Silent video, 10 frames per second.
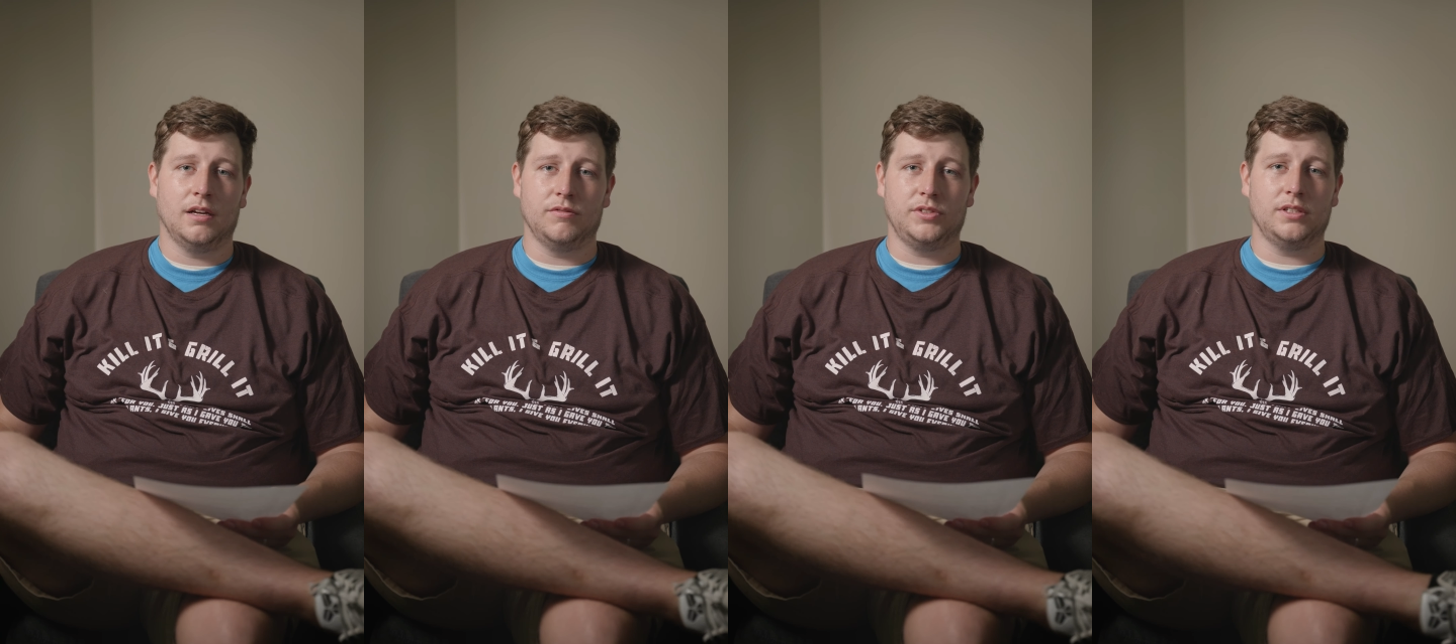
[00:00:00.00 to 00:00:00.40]

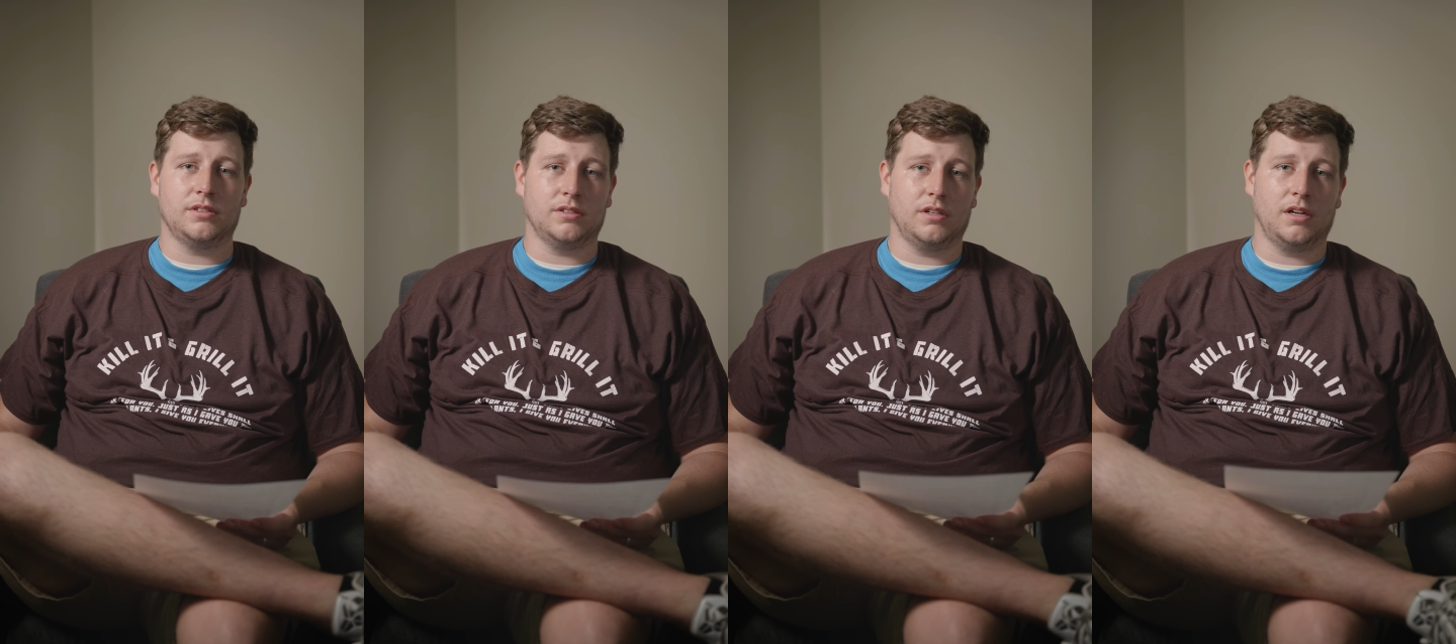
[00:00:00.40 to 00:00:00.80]
of
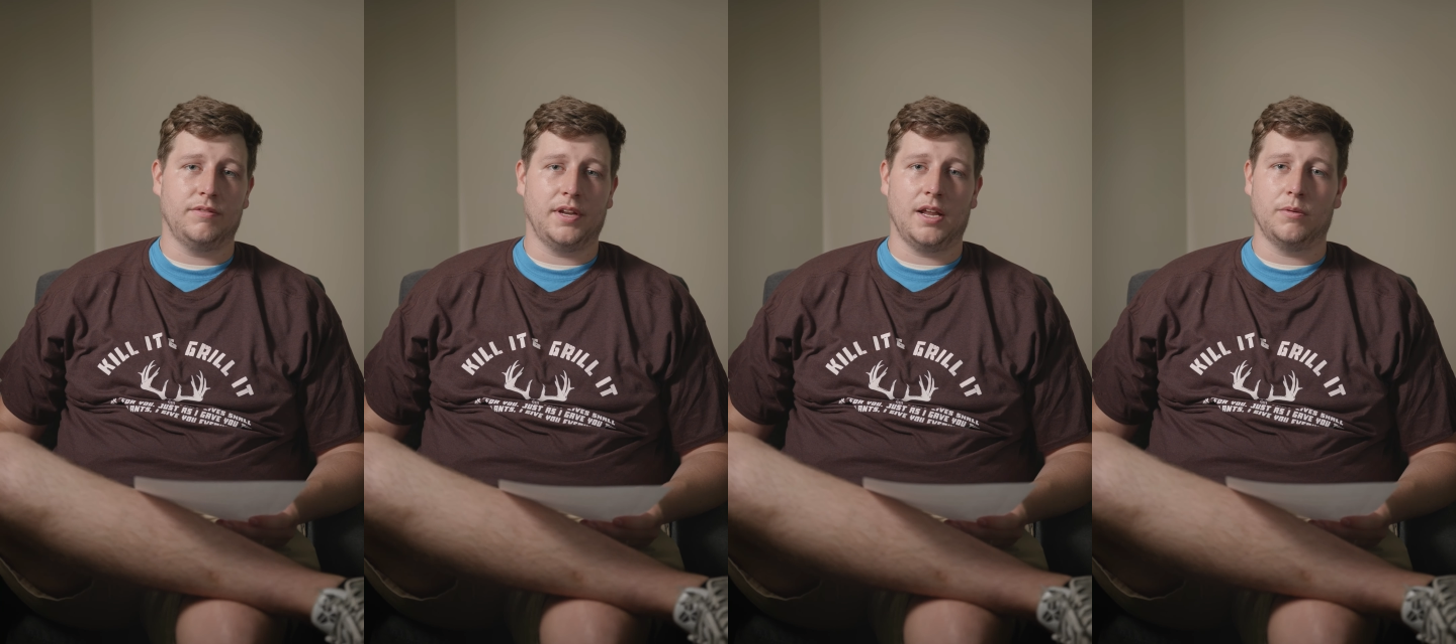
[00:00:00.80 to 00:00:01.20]
Jesus'
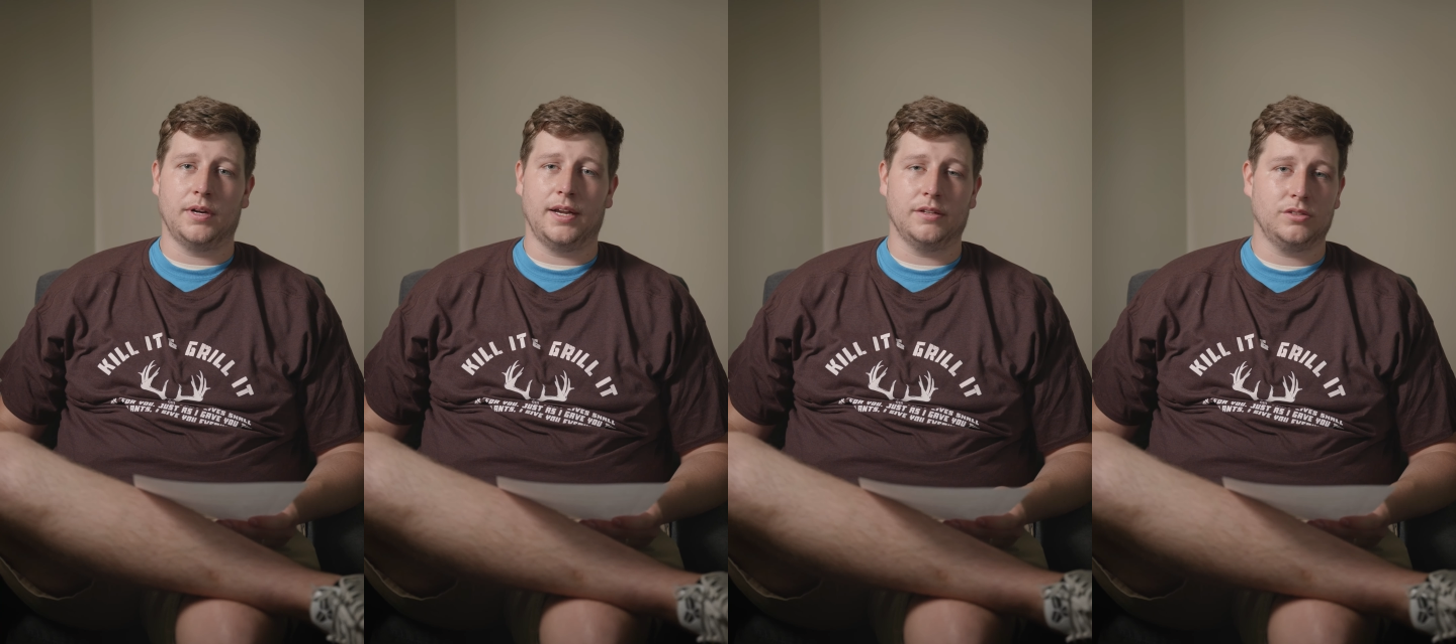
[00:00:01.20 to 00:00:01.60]
love than
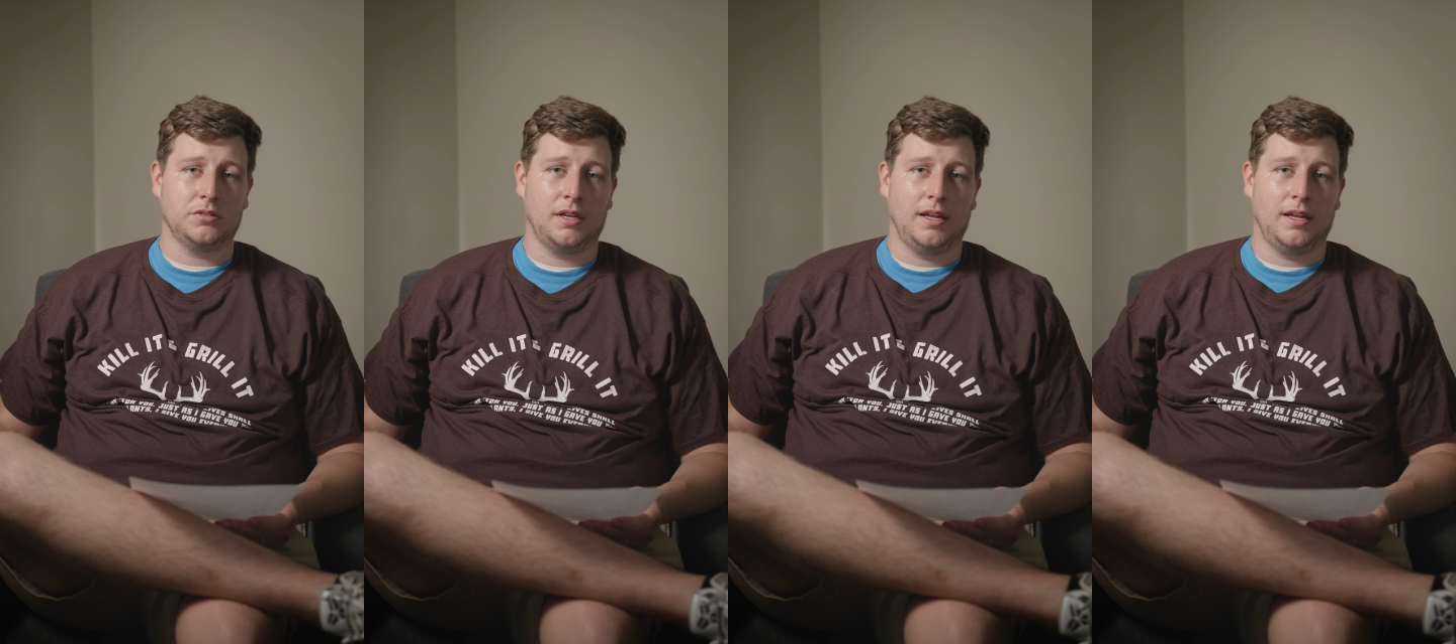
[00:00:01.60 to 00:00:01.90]
anyone else.